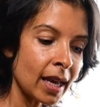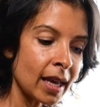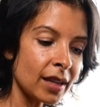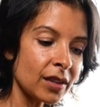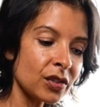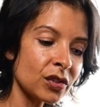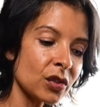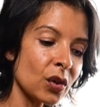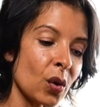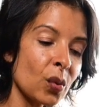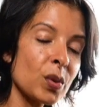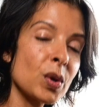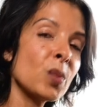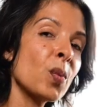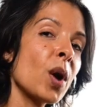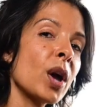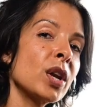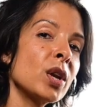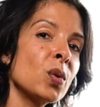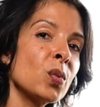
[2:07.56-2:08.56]
So we
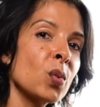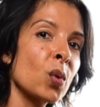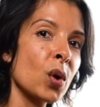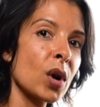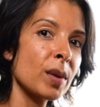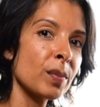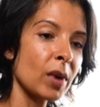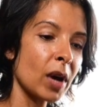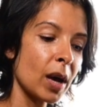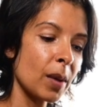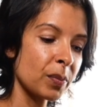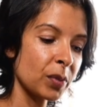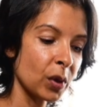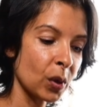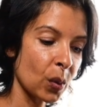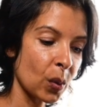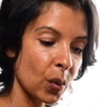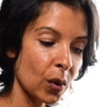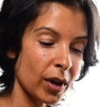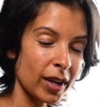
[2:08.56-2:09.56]
want to warm up the
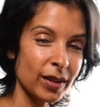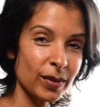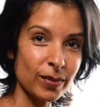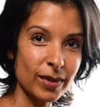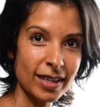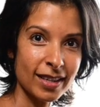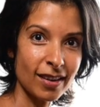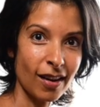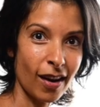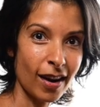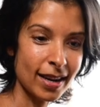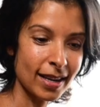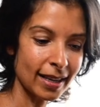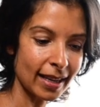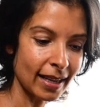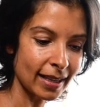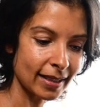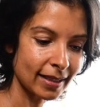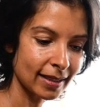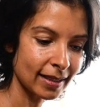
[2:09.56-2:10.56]
oil
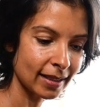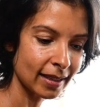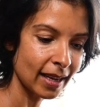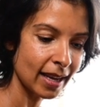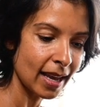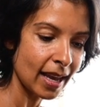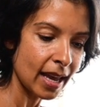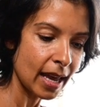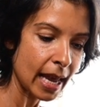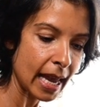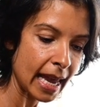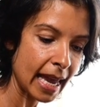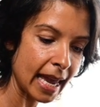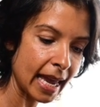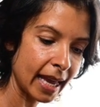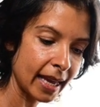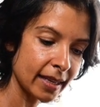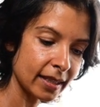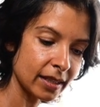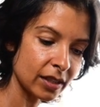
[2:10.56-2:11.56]
regardless.
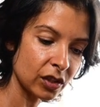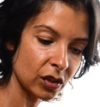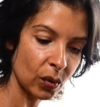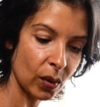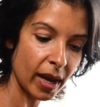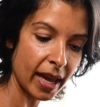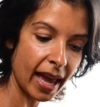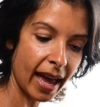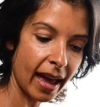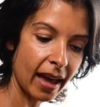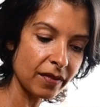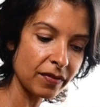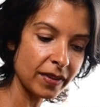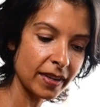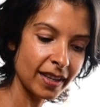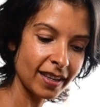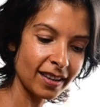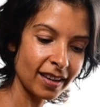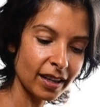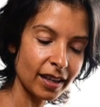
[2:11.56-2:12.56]
And so I have
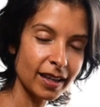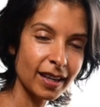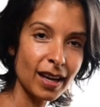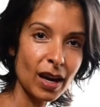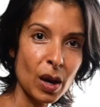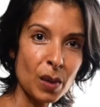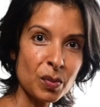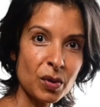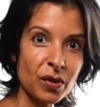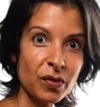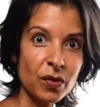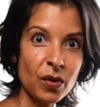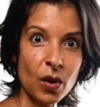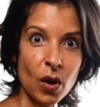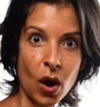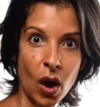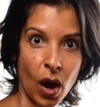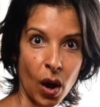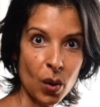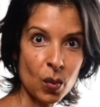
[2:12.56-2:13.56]
here a cup of
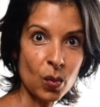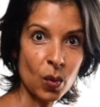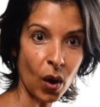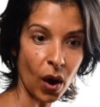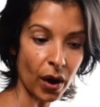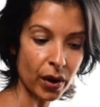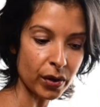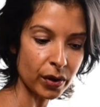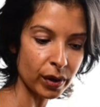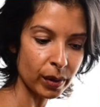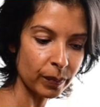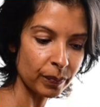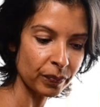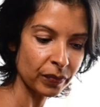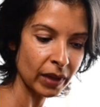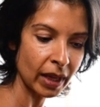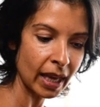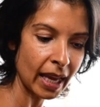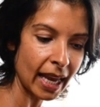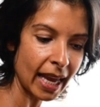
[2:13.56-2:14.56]
hot water.
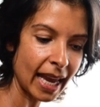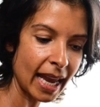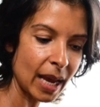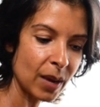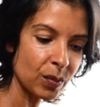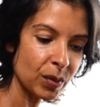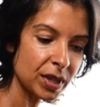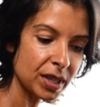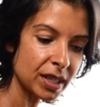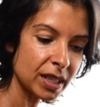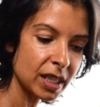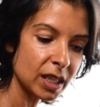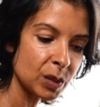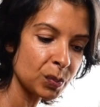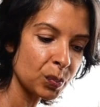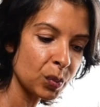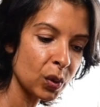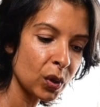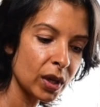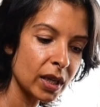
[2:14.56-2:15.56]
And we
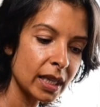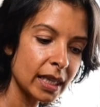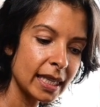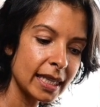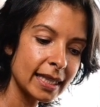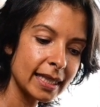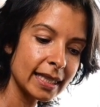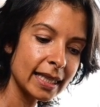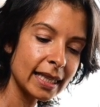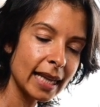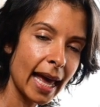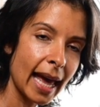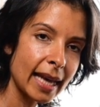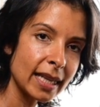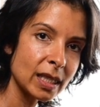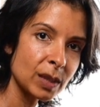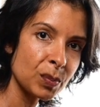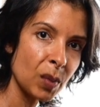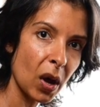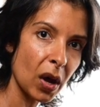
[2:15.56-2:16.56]
just put this
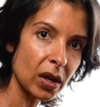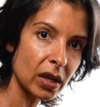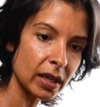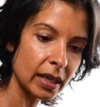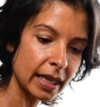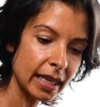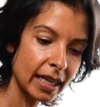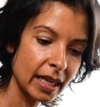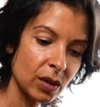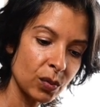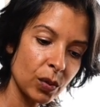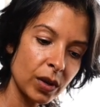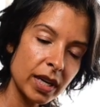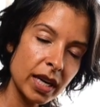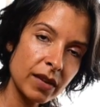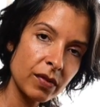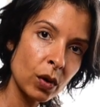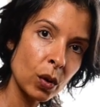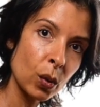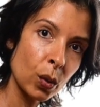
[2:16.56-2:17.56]
glass bottle in,
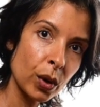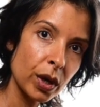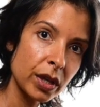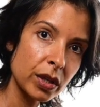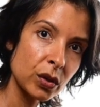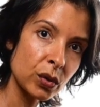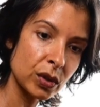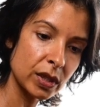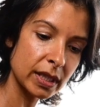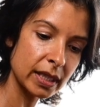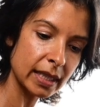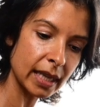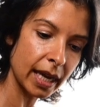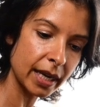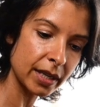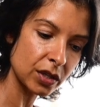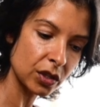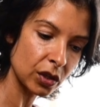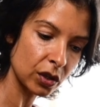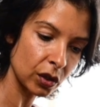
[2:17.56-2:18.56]
whatever oil you
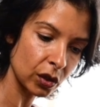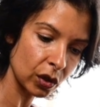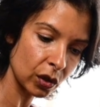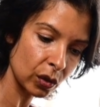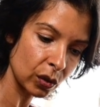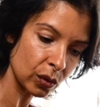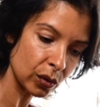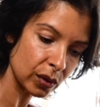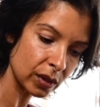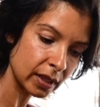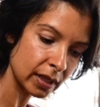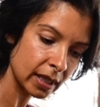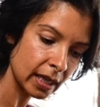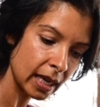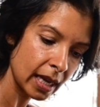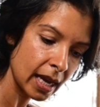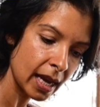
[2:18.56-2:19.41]
decide to use,